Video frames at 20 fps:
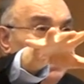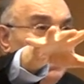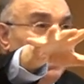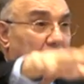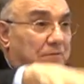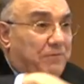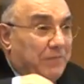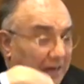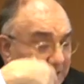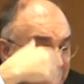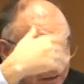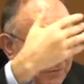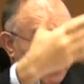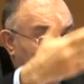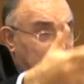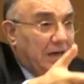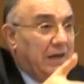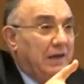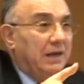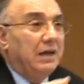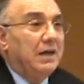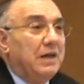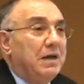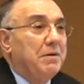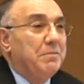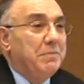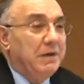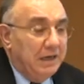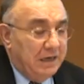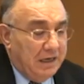effectively
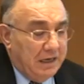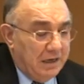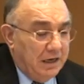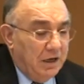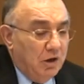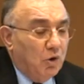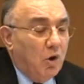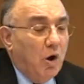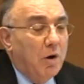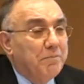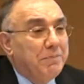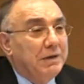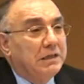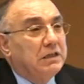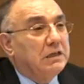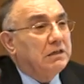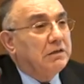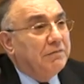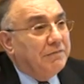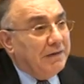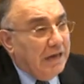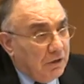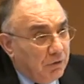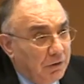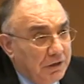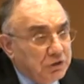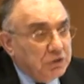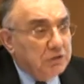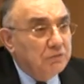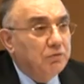meaning competitive
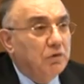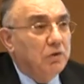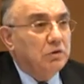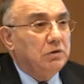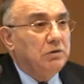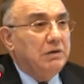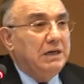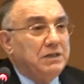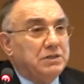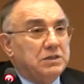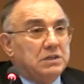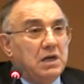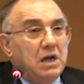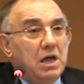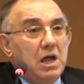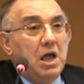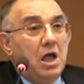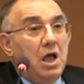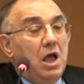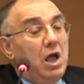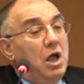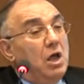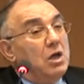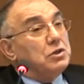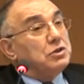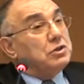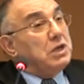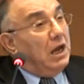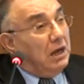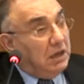valuation for the US.
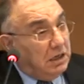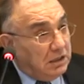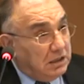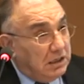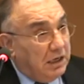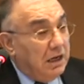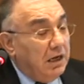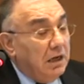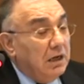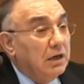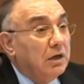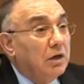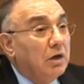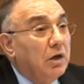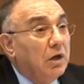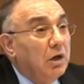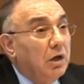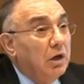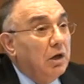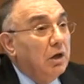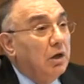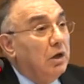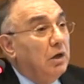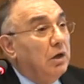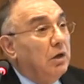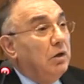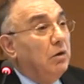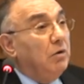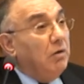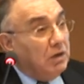Secondly,
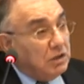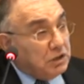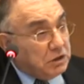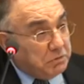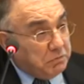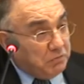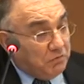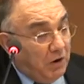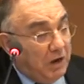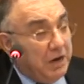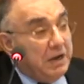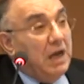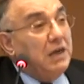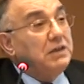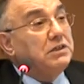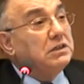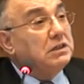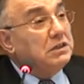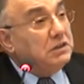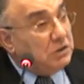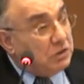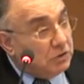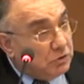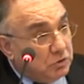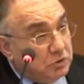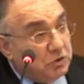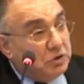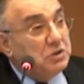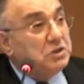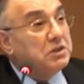US financial
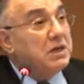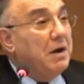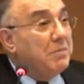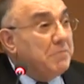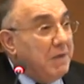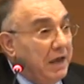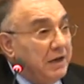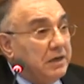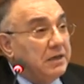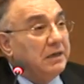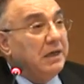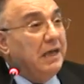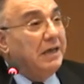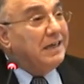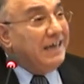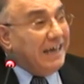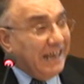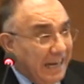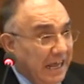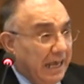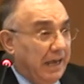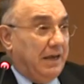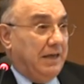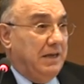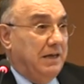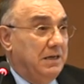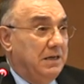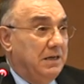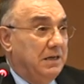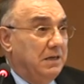institutions are making a killing.
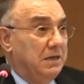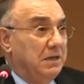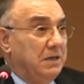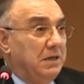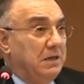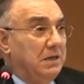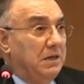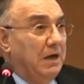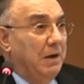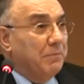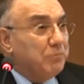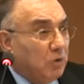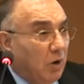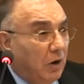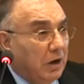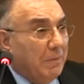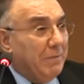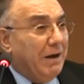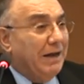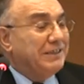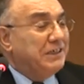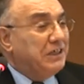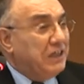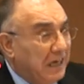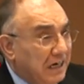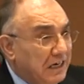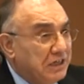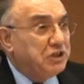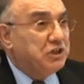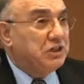I'm talking about
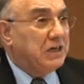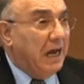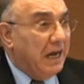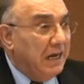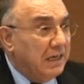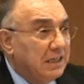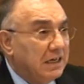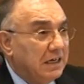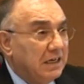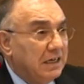carry trade.